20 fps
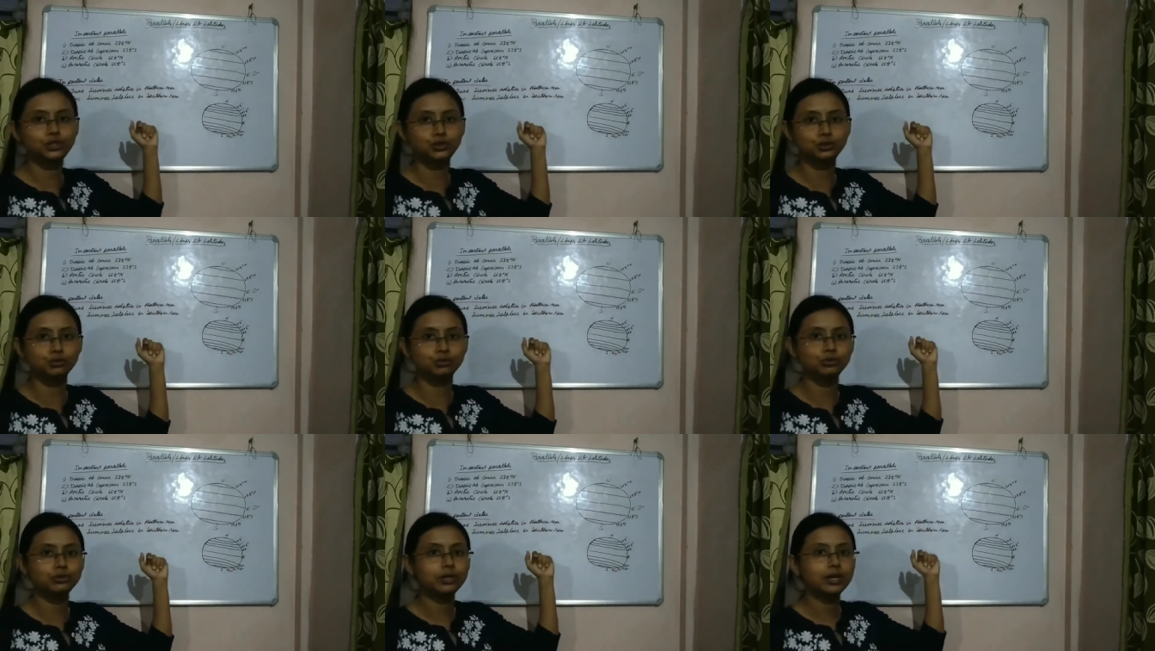
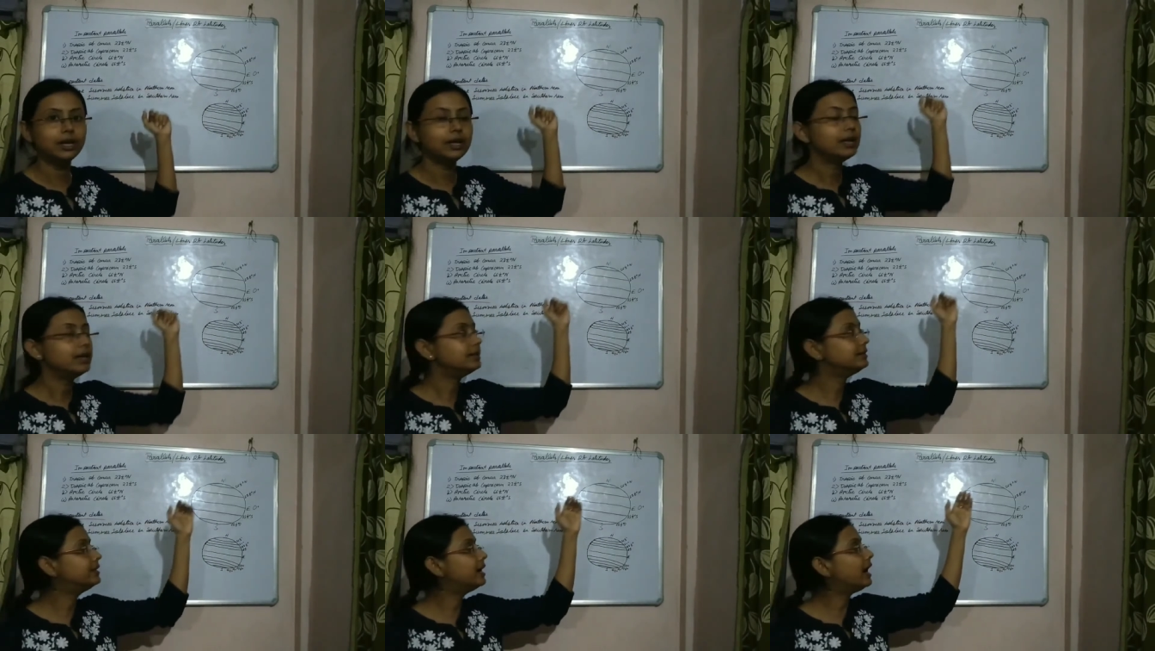June,
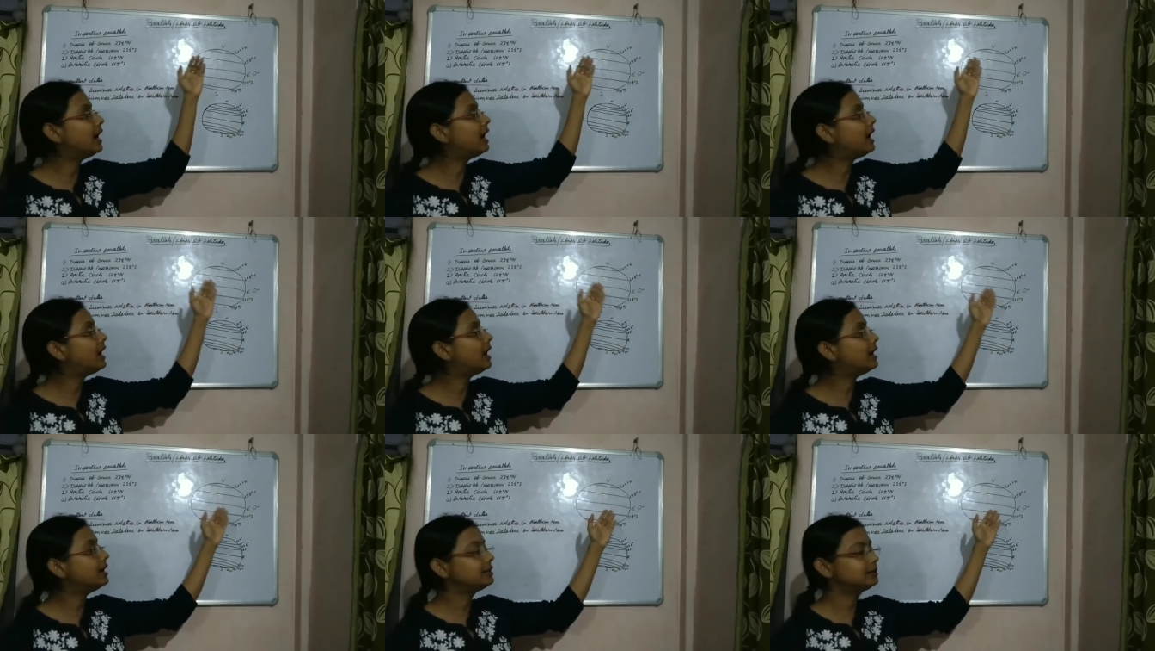the
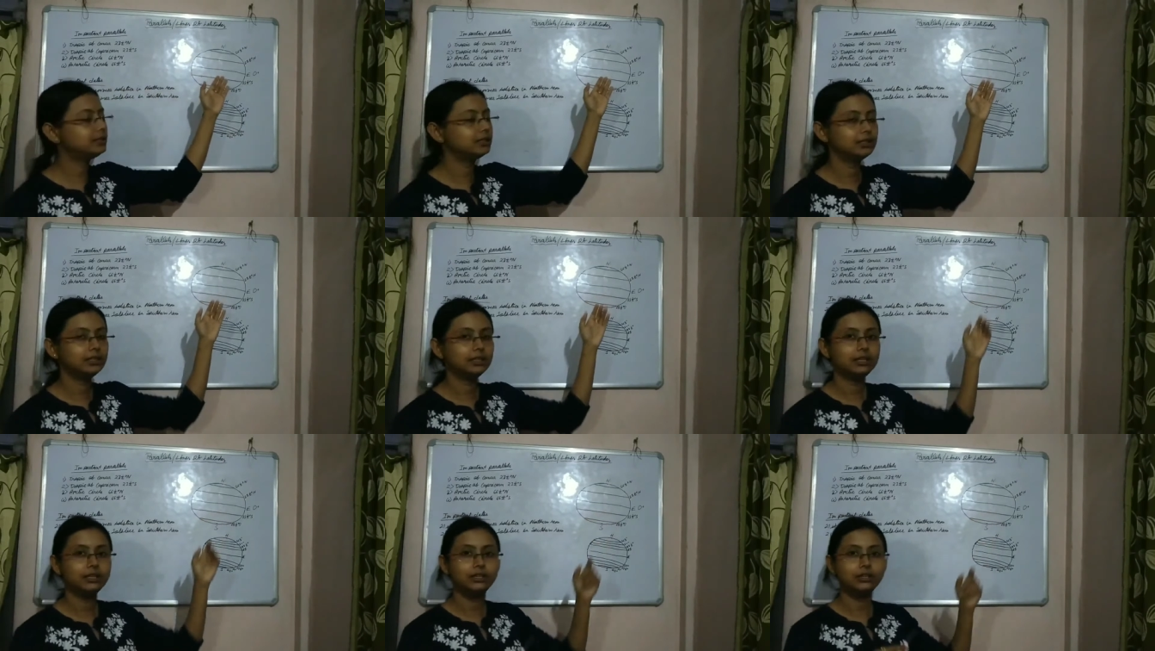Earth
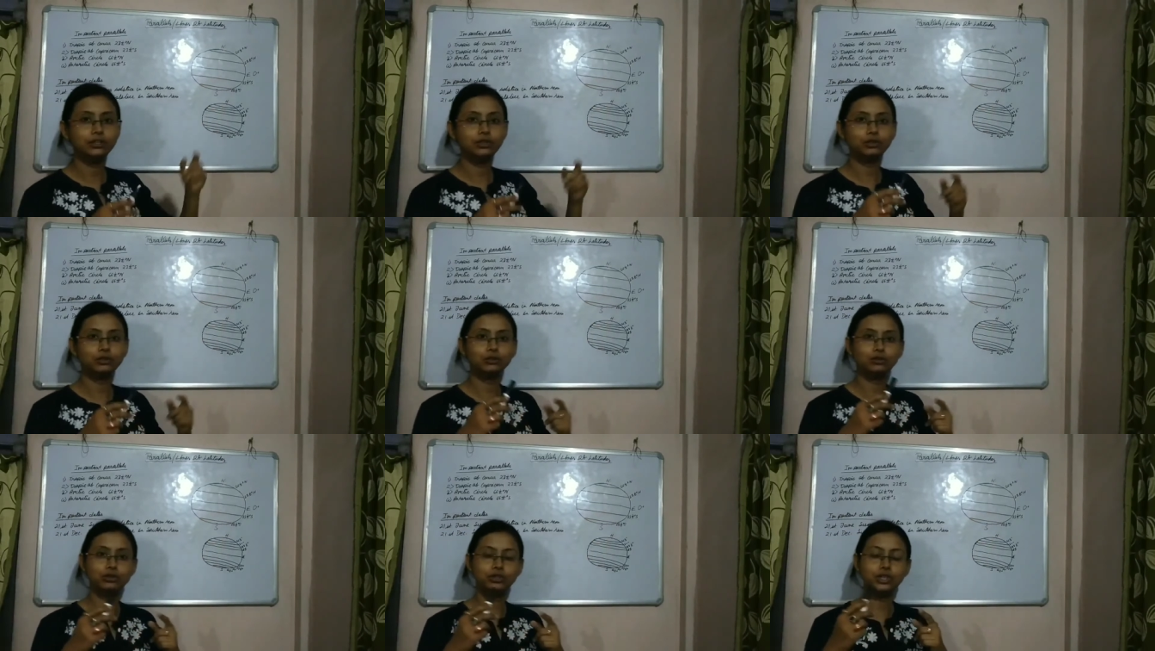
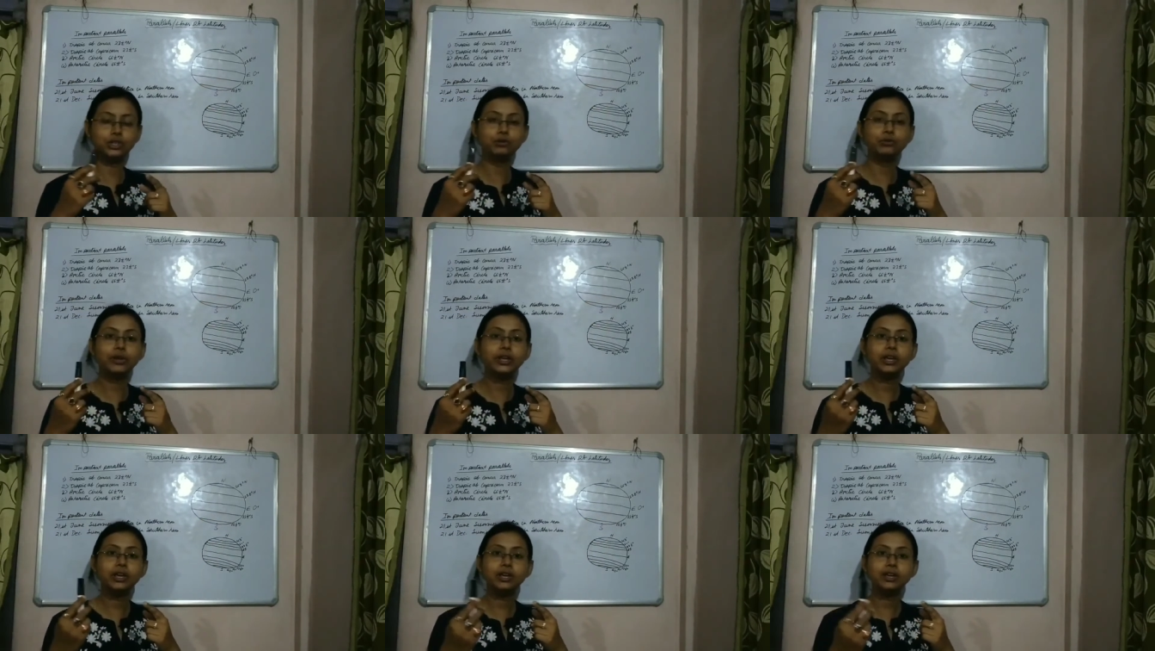
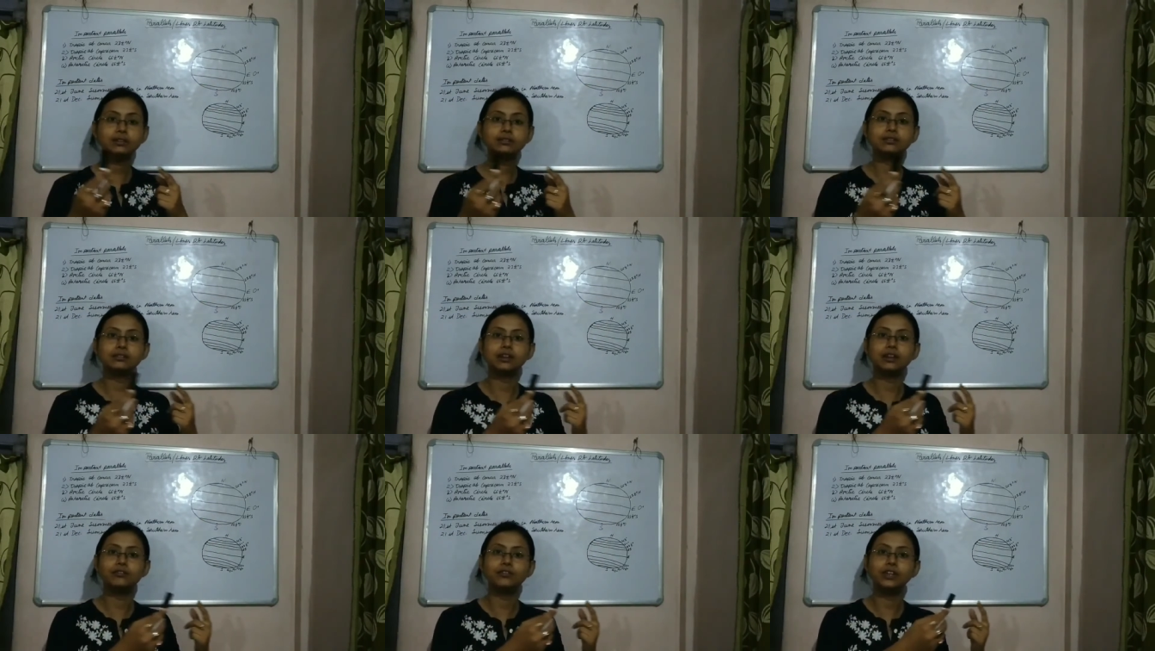during its
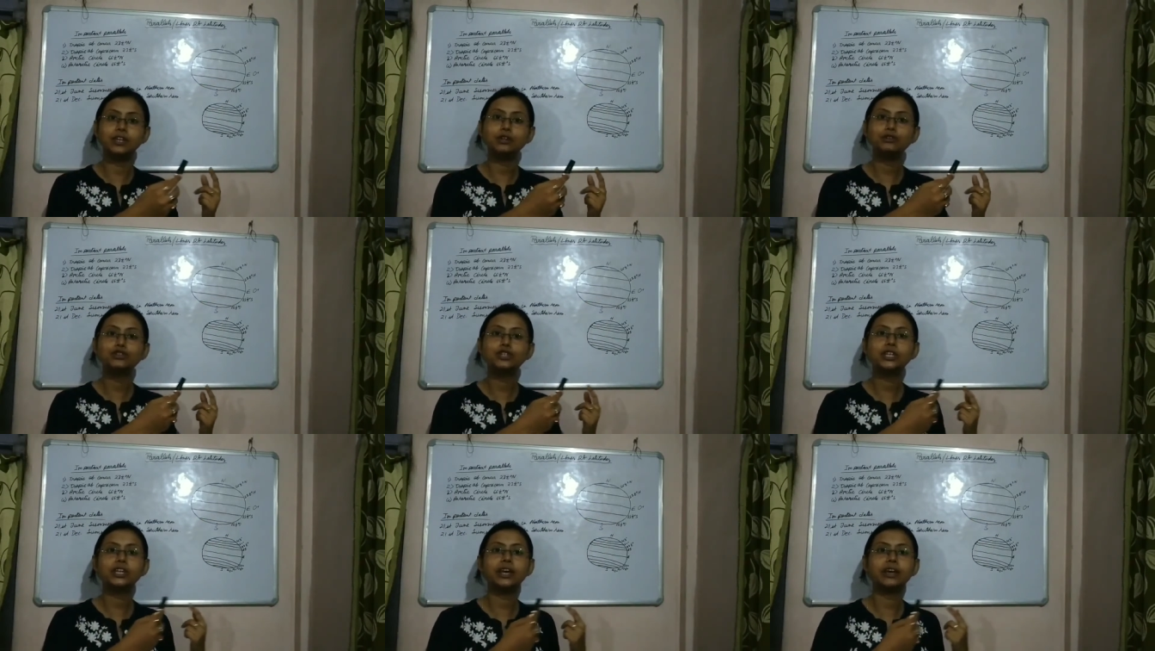
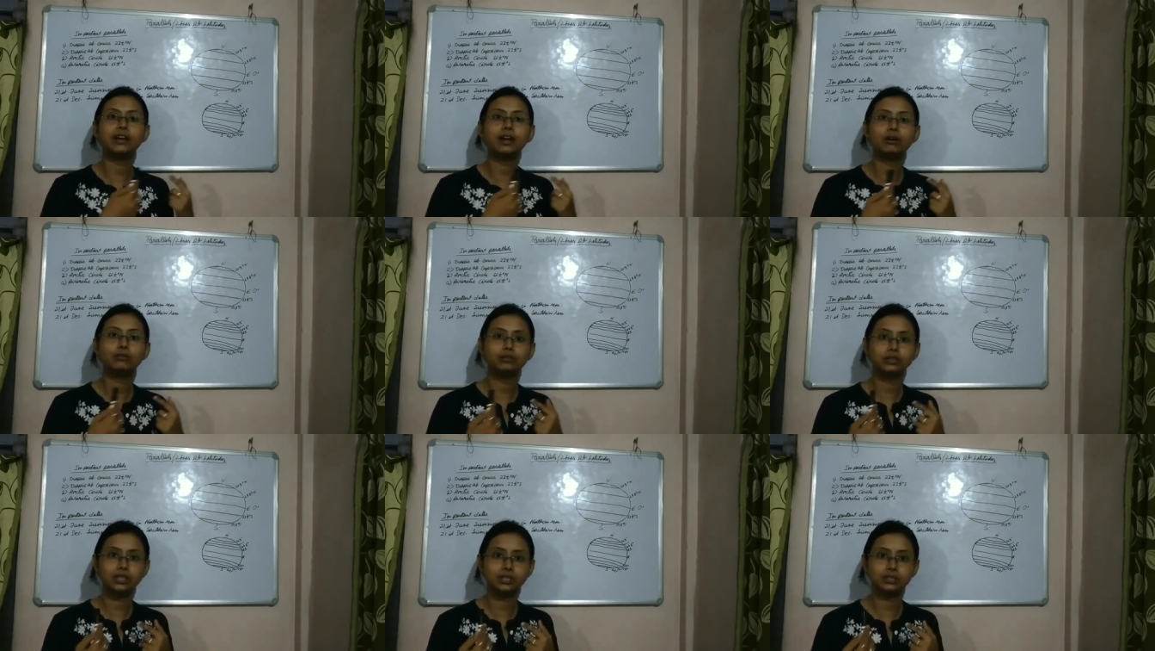revolution
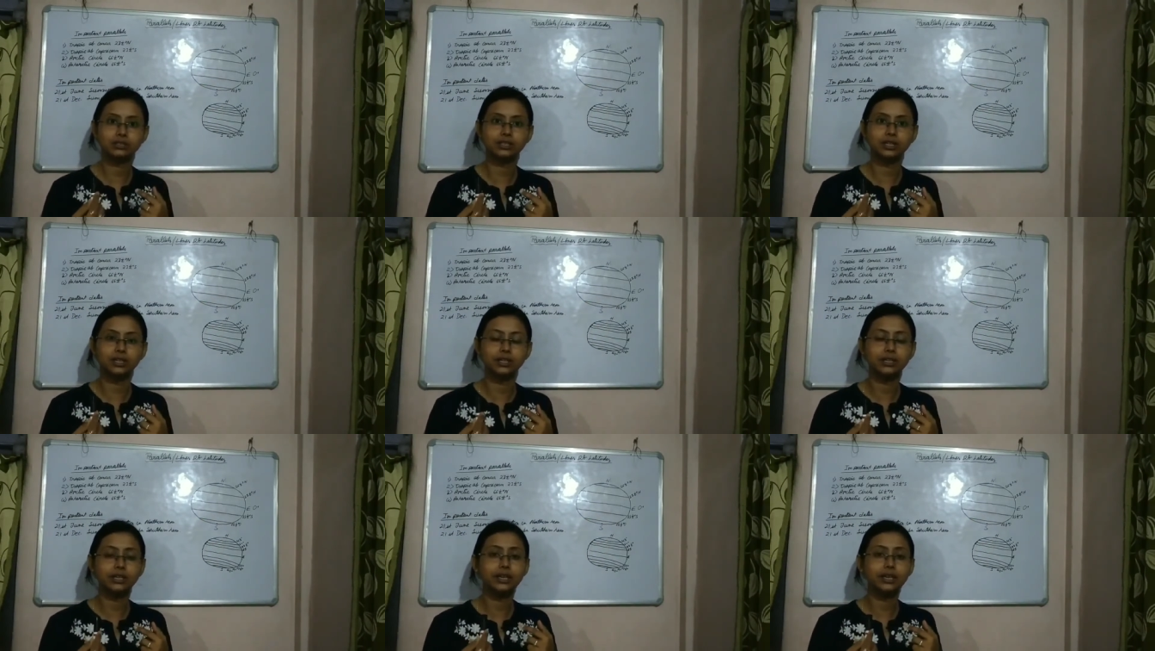around the sun,